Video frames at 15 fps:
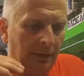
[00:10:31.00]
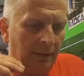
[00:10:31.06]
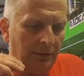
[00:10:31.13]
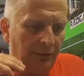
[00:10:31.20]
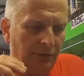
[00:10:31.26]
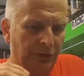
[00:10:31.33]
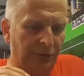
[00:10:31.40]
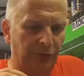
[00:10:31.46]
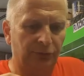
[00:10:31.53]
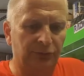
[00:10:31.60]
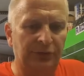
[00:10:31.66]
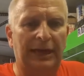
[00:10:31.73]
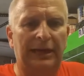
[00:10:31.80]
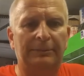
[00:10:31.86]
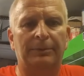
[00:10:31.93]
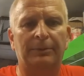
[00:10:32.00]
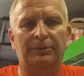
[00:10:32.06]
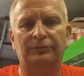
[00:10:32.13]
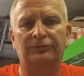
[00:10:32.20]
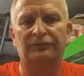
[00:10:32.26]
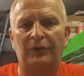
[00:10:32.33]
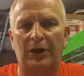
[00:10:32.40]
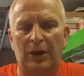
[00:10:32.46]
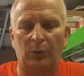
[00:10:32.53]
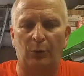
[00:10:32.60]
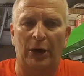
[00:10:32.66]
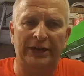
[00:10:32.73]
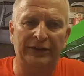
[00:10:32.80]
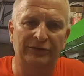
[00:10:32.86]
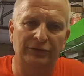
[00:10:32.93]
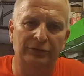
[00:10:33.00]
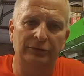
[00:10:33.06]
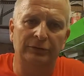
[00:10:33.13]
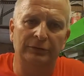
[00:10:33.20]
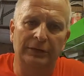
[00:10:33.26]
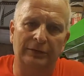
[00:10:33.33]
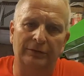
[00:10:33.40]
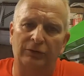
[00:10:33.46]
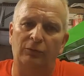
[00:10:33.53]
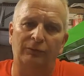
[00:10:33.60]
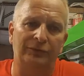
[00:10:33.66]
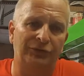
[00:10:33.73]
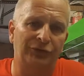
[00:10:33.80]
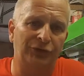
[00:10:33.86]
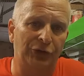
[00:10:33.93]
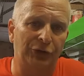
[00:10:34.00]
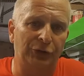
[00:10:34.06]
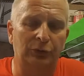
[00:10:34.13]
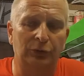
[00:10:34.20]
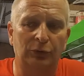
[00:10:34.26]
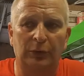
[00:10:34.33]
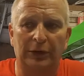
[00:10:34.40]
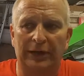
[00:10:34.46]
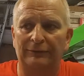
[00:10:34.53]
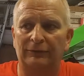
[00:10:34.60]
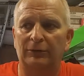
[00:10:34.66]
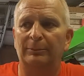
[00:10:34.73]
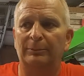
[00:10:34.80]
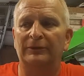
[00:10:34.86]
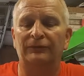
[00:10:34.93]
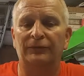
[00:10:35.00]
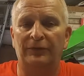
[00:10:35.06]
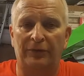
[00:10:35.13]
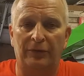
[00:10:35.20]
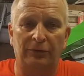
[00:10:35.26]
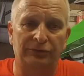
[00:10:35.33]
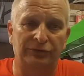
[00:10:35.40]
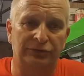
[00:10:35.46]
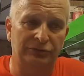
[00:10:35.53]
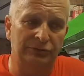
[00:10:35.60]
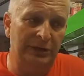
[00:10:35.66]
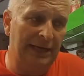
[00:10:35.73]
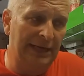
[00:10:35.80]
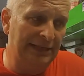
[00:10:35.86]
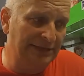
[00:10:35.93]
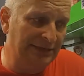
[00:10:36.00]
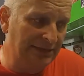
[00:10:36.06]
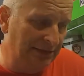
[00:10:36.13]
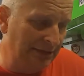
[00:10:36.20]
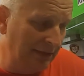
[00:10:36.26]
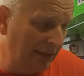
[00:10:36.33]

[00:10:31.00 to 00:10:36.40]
new type of razor. I don't know if it's new or whatever, but for those of you guys that